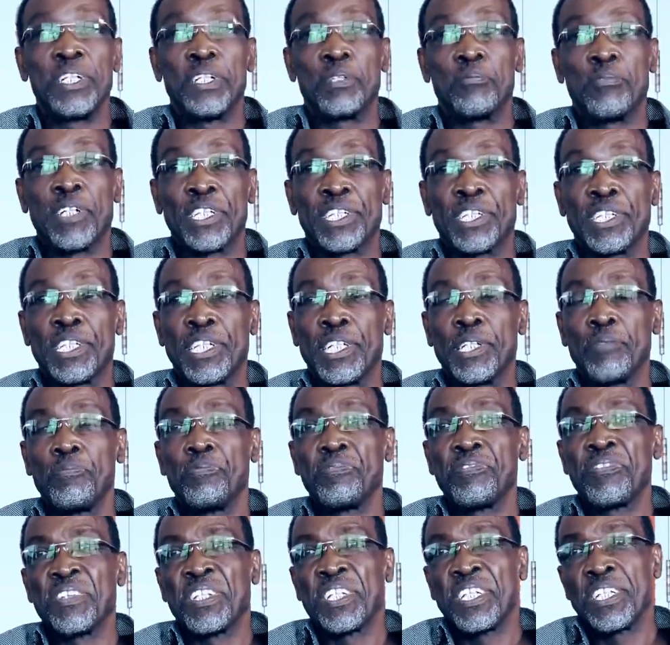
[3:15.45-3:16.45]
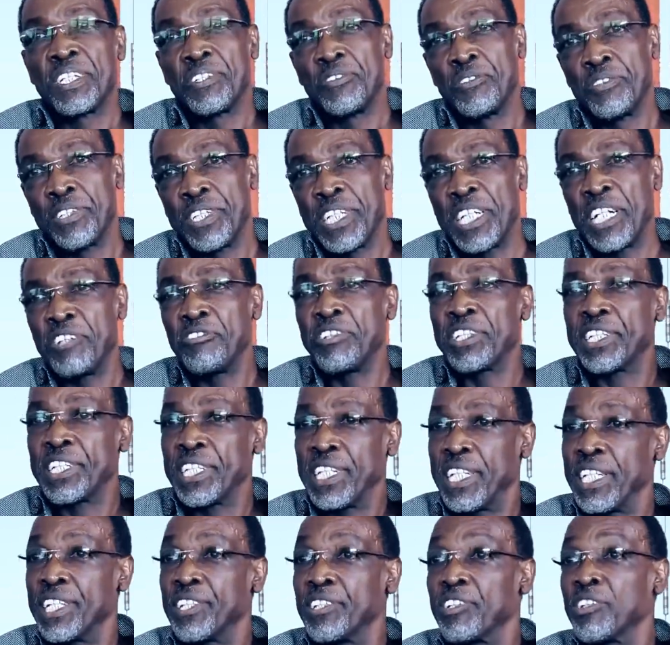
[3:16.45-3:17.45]
But we haven't
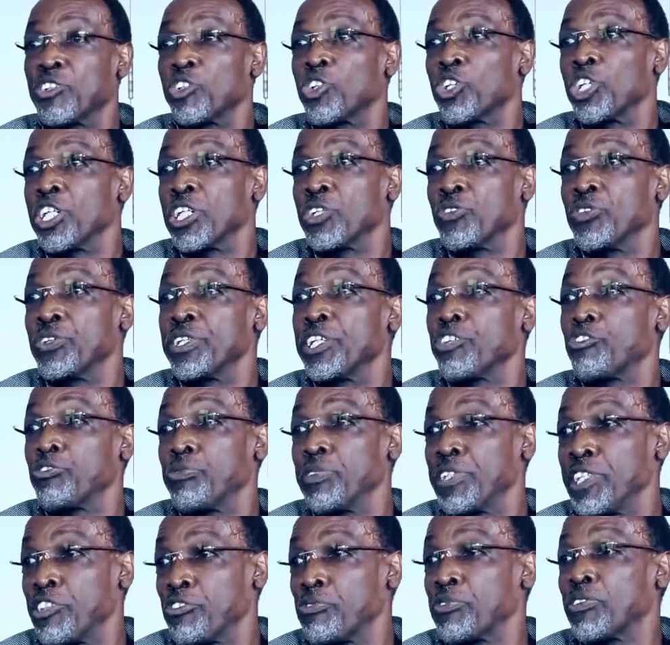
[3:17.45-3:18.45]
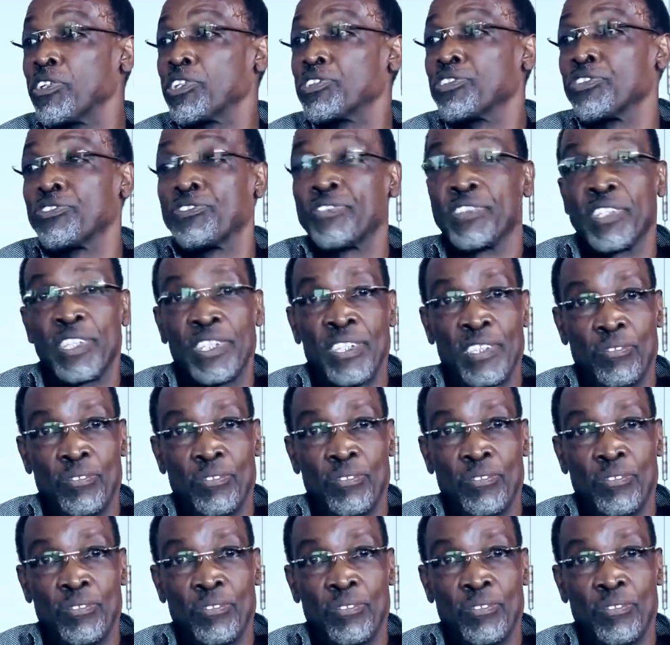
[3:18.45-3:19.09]
had a good experience because of the